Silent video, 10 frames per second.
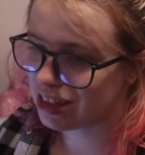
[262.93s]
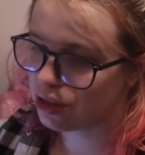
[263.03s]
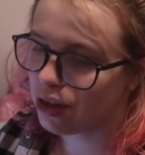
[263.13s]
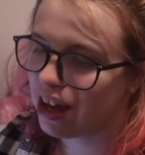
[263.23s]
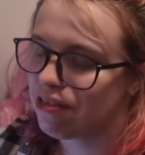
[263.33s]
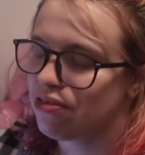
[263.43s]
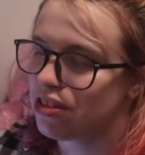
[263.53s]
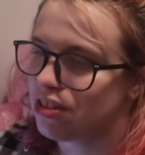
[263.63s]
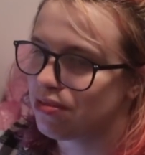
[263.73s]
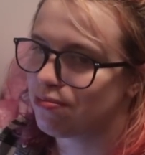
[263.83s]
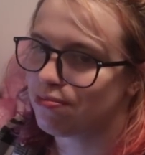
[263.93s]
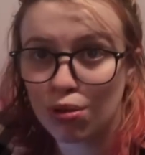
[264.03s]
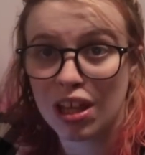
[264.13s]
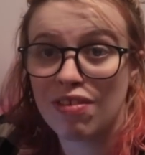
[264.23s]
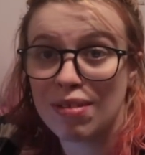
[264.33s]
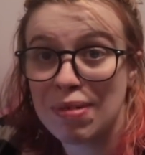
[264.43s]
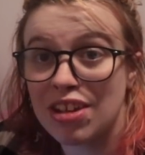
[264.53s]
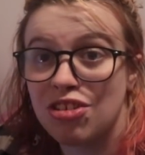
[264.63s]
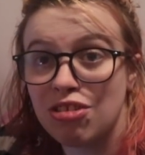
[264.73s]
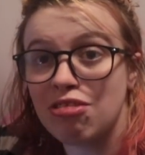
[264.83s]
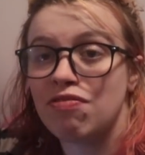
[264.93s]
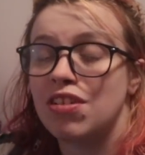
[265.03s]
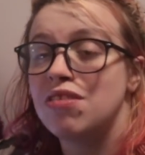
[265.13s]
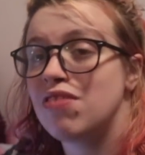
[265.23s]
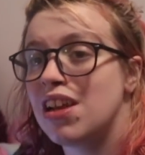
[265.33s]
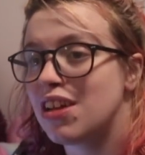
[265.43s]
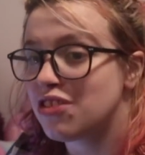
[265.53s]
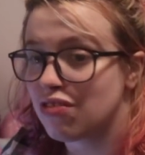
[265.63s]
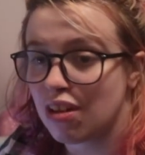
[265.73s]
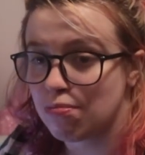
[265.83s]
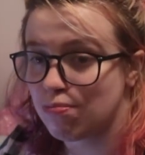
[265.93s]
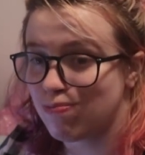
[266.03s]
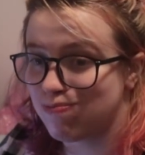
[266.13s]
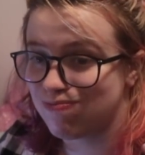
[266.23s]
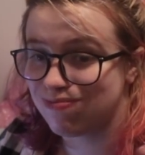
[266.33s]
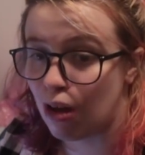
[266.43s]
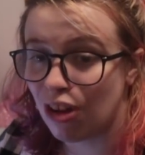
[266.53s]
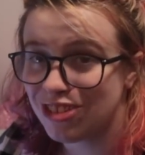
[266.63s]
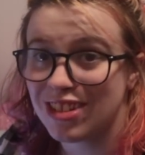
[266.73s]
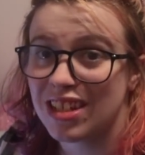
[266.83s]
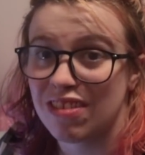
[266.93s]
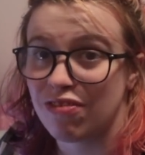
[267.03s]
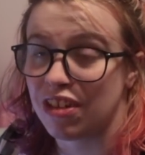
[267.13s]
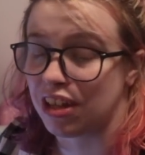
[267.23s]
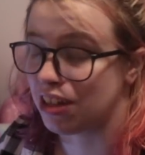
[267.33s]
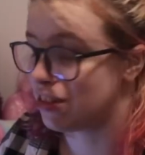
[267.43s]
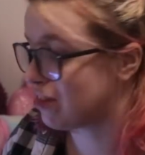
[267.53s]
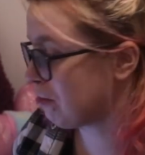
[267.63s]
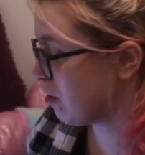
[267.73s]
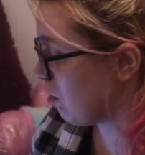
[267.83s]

you have to give it a big shove and realise there are positive things, that we're